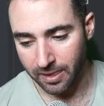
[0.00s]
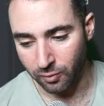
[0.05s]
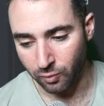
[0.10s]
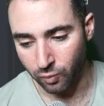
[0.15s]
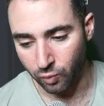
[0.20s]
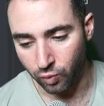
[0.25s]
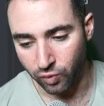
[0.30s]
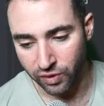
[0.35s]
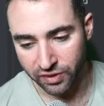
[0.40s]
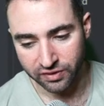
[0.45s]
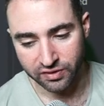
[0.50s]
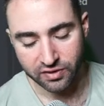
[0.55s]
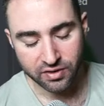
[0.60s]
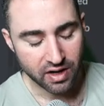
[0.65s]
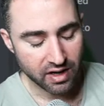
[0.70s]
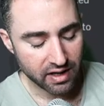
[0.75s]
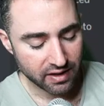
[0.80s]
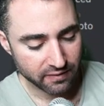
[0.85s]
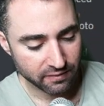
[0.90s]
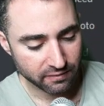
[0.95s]
was
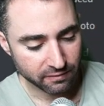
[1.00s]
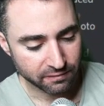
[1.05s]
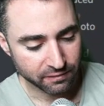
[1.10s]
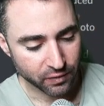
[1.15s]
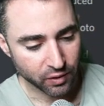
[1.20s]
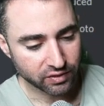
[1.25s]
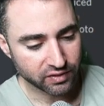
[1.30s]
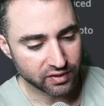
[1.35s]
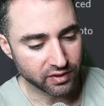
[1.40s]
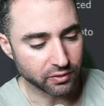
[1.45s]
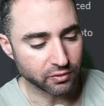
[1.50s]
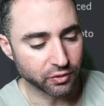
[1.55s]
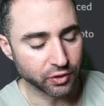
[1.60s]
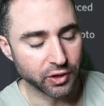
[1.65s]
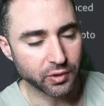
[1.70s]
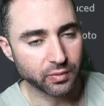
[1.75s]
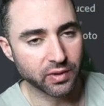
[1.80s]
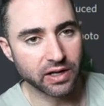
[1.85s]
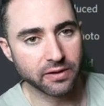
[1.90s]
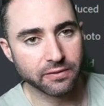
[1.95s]
not first
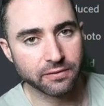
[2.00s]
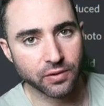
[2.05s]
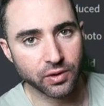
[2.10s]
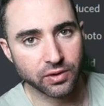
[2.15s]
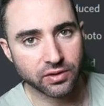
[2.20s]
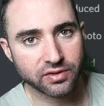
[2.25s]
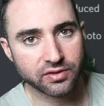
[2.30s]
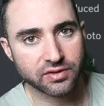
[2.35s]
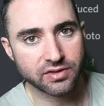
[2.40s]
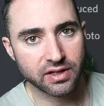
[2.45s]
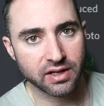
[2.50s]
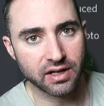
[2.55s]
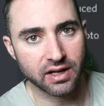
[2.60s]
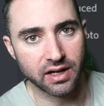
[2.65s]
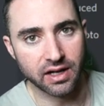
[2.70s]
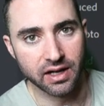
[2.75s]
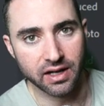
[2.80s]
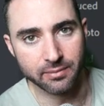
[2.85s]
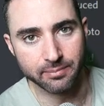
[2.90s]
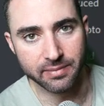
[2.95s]
included when I first
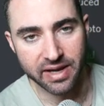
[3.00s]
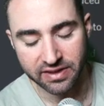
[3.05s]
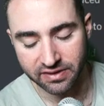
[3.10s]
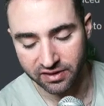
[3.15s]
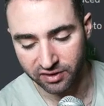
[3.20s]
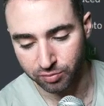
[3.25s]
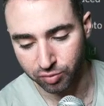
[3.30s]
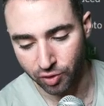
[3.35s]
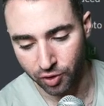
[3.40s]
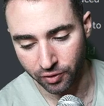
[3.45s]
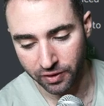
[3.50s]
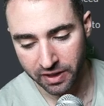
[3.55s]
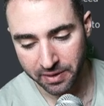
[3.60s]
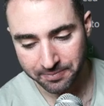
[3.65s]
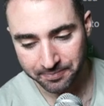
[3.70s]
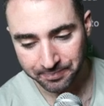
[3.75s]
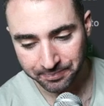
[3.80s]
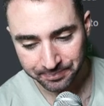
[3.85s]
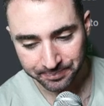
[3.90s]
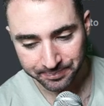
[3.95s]
made this
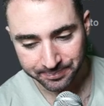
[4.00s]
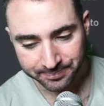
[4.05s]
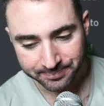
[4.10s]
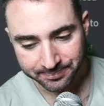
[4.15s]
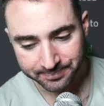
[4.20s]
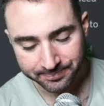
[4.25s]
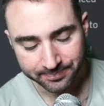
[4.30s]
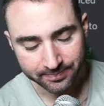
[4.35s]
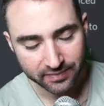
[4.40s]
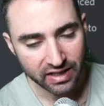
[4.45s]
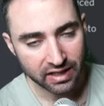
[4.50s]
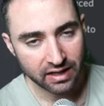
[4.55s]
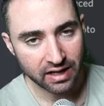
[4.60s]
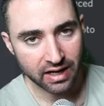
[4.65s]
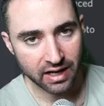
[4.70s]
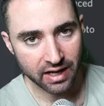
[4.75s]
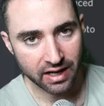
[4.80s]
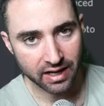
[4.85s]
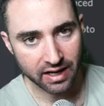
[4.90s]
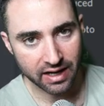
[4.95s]
program.
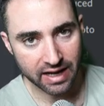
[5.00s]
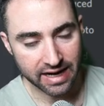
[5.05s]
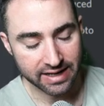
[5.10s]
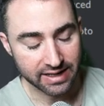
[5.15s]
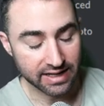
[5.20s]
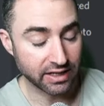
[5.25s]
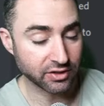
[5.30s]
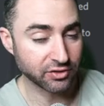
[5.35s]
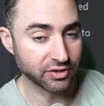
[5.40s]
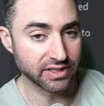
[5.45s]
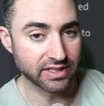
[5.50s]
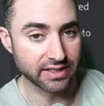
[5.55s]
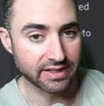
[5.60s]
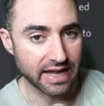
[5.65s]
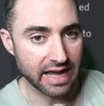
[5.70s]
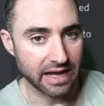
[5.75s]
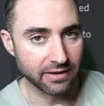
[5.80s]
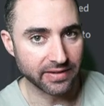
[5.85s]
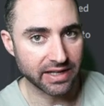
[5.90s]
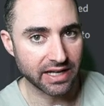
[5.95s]
I actually didn't
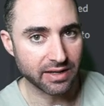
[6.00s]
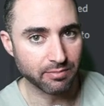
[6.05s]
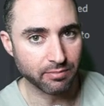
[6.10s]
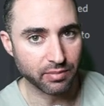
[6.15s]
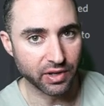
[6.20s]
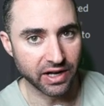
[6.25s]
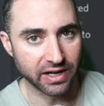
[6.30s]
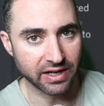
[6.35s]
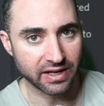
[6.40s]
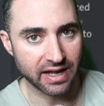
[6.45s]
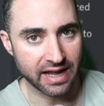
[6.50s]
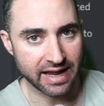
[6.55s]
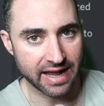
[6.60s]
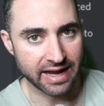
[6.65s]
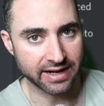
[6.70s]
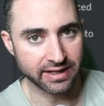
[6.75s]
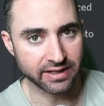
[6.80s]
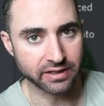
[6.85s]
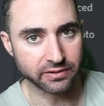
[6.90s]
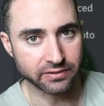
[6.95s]
have that, but I
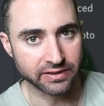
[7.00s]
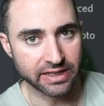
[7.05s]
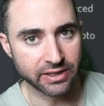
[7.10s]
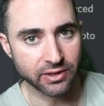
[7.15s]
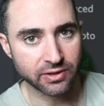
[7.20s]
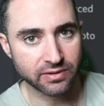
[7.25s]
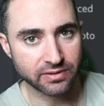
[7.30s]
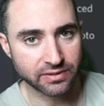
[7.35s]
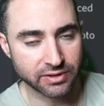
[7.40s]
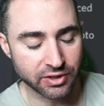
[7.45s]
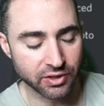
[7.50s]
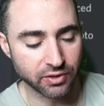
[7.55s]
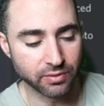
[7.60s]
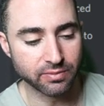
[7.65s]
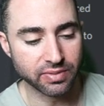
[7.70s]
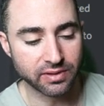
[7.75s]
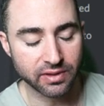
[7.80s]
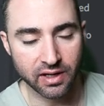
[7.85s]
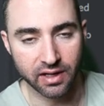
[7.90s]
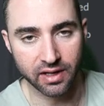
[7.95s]
added it later, you know,
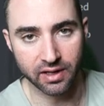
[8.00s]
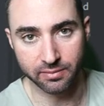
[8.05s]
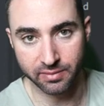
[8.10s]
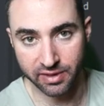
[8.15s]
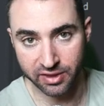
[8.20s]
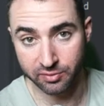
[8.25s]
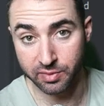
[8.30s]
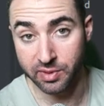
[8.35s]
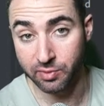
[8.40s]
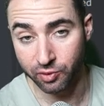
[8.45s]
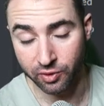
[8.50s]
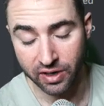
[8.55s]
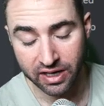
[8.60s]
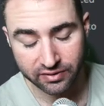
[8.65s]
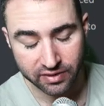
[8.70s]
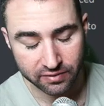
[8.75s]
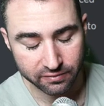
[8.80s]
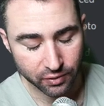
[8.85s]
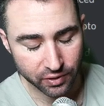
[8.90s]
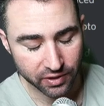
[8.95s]
because people were
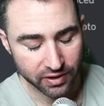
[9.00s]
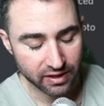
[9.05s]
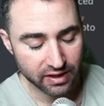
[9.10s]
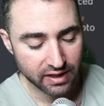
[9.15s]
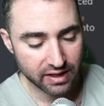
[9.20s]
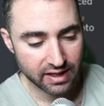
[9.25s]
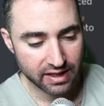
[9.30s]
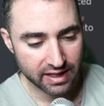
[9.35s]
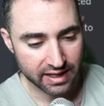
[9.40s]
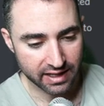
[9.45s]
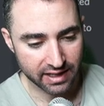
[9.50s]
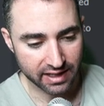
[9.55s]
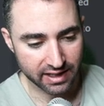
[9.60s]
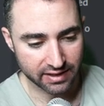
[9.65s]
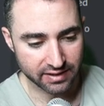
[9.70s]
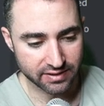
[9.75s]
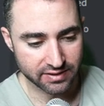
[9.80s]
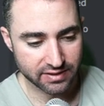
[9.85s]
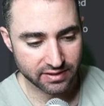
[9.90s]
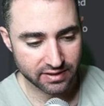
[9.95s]
asking for it.
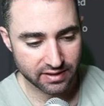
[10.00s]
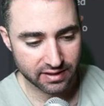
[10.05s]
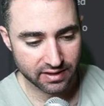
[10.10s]
And